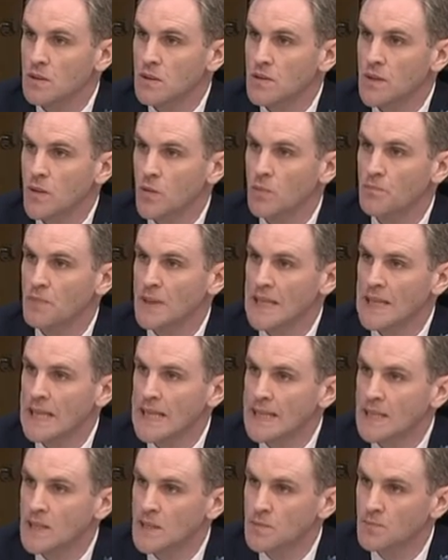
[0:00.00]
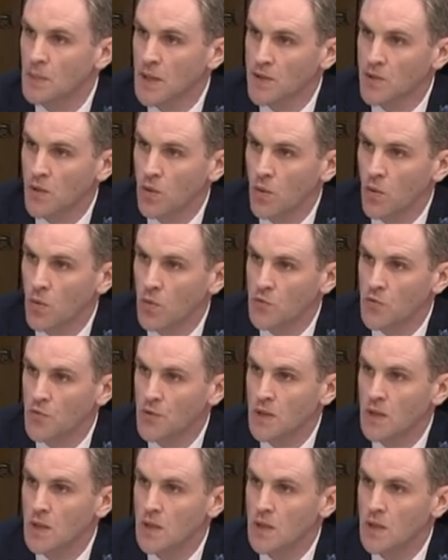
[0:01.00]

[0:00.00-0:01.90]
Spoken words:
They were belittled by those